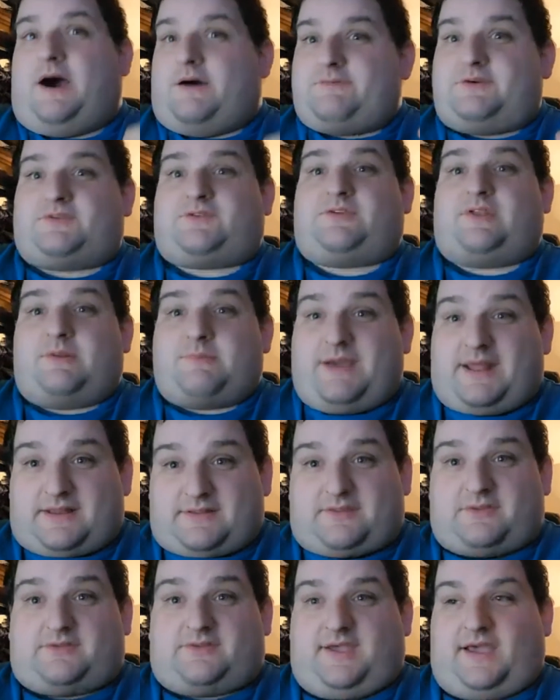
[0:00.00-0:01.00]
of a
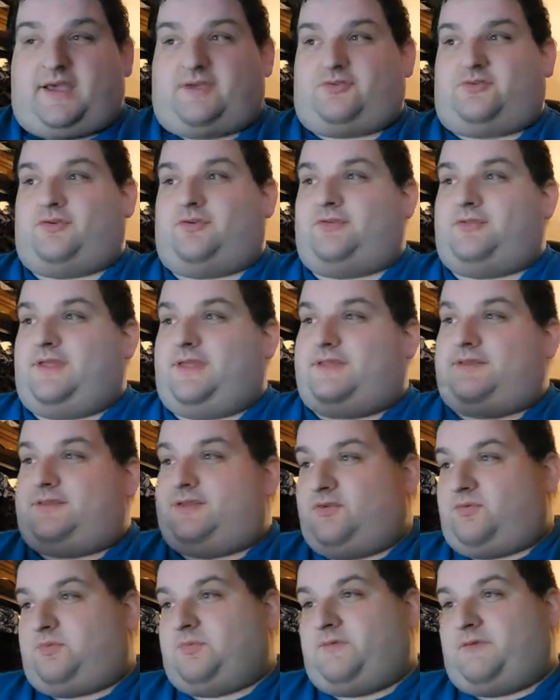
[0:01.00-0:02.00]
cinematic disaster than
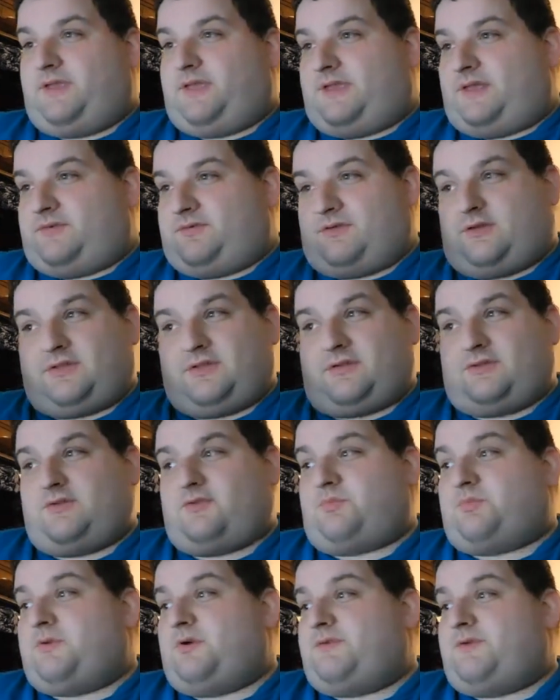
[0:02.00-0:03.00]
this movie is, although
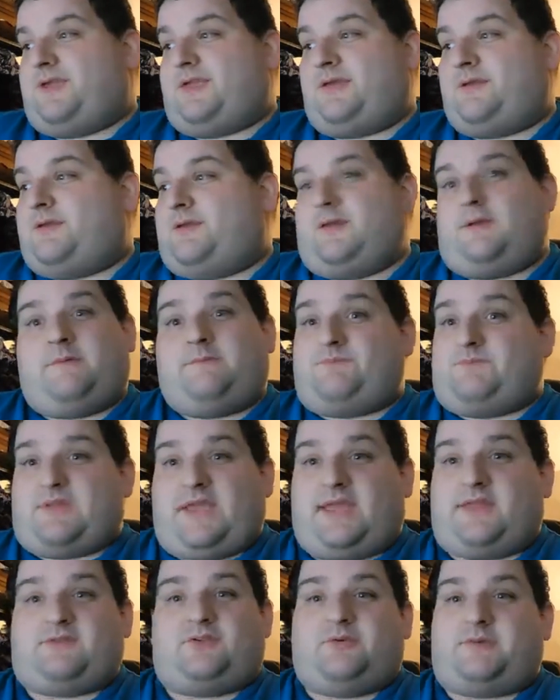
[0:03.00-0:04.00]
this movie
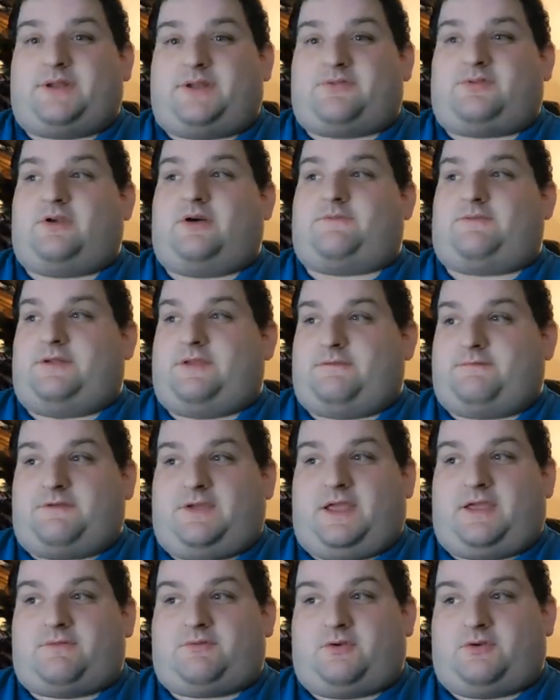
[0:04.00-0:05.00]
ain't doing itself any
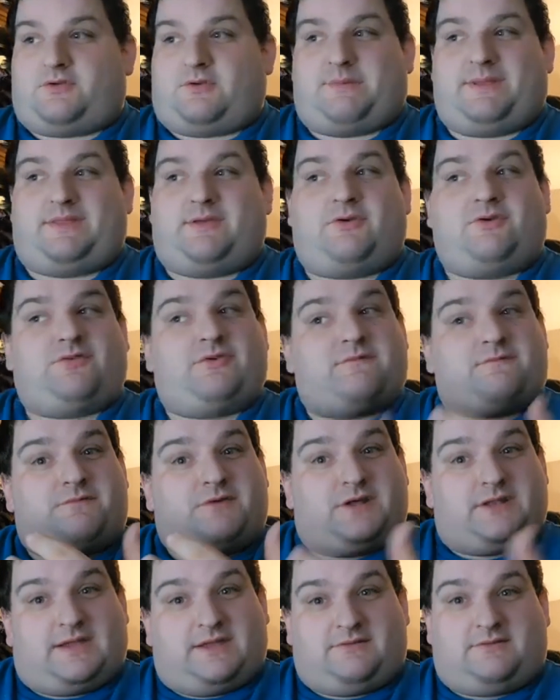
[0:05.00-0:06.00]
favors. I mean, there are some
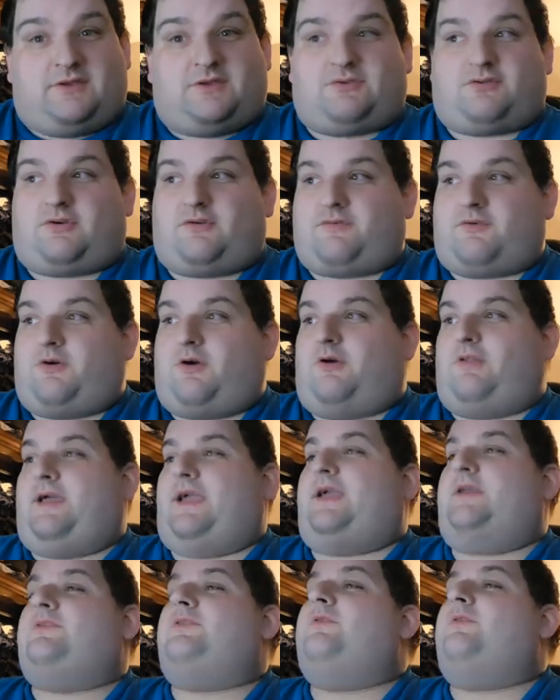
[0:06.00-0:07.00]
fun ideas overall.
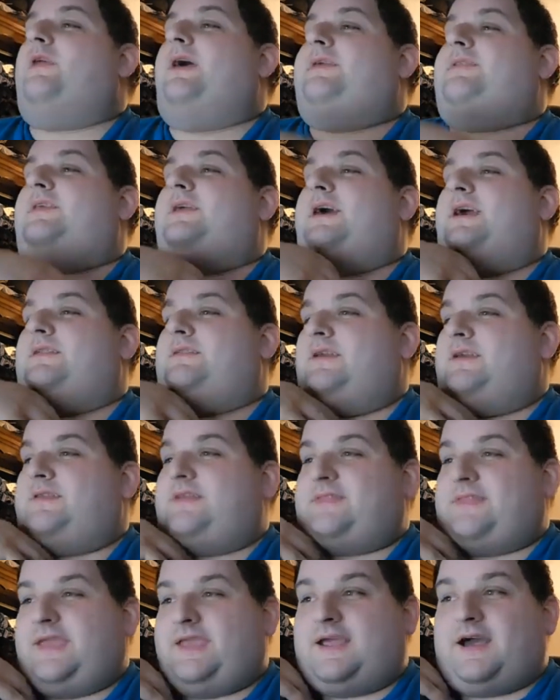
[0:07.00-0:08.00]
Like, I do like the idea
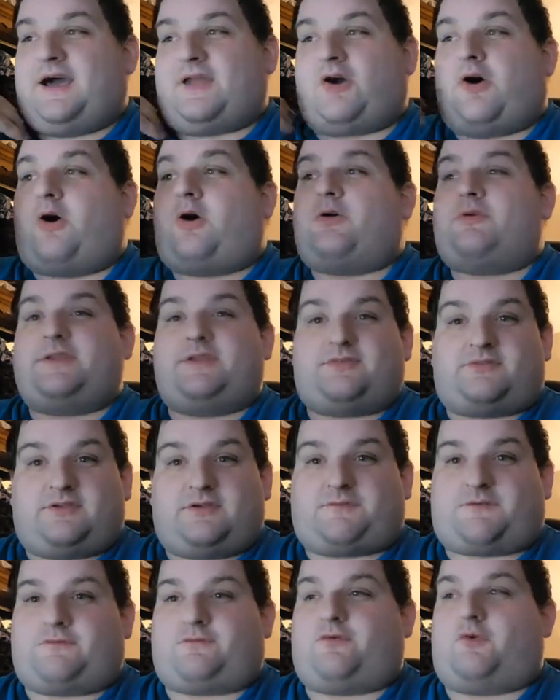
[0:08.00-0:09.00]
that they got all these
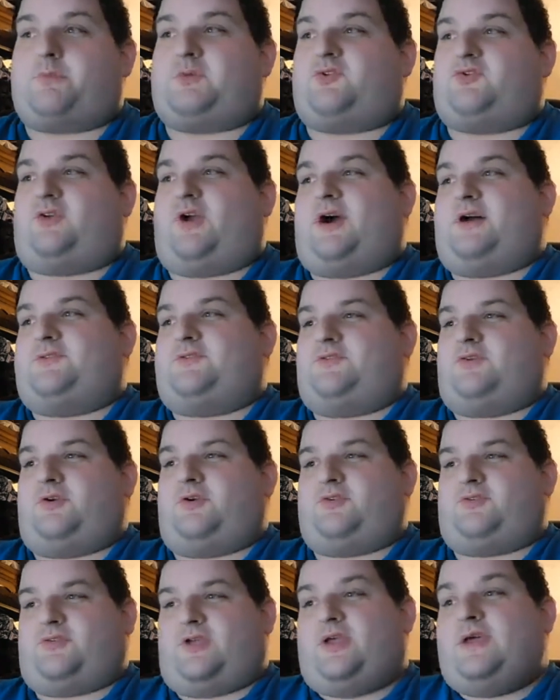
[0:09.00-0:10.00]
different former child
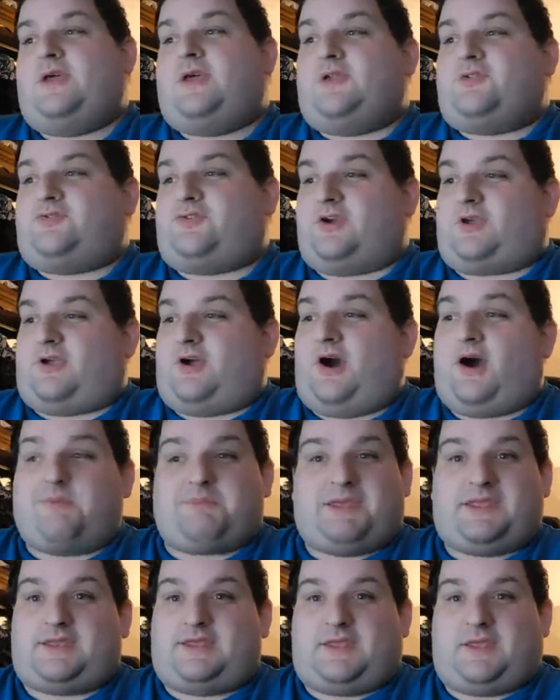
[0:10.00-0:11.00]
stars to
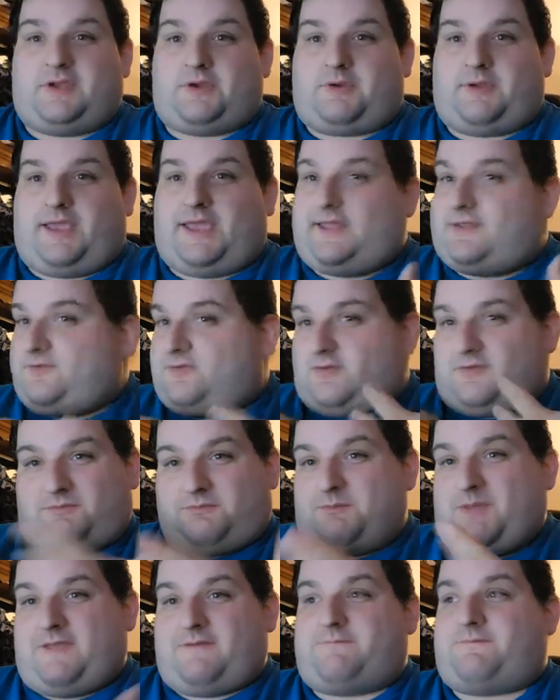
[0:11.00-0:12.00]
come in here and
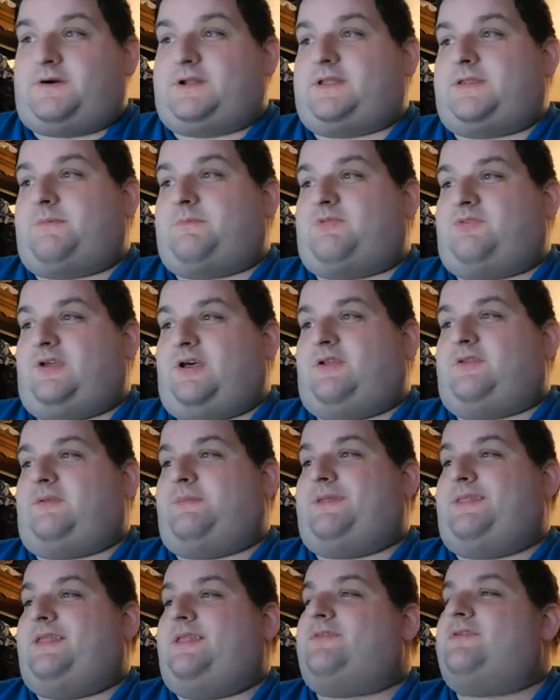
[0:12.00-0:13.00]
just make fun of themselves. I
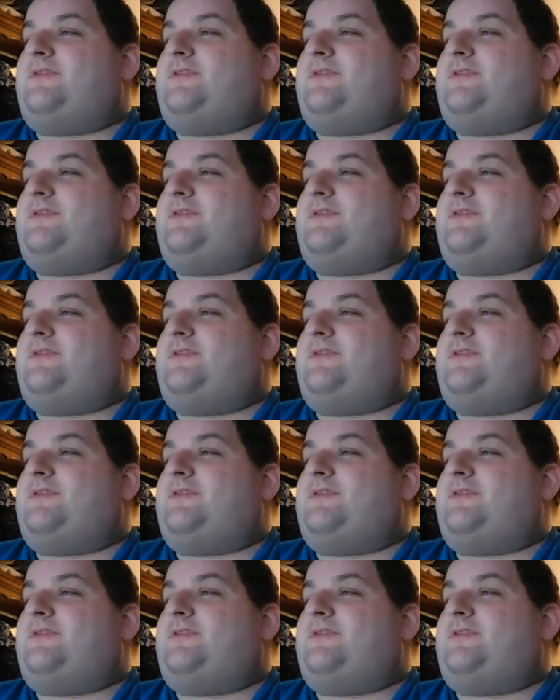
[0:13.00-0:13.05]
mean,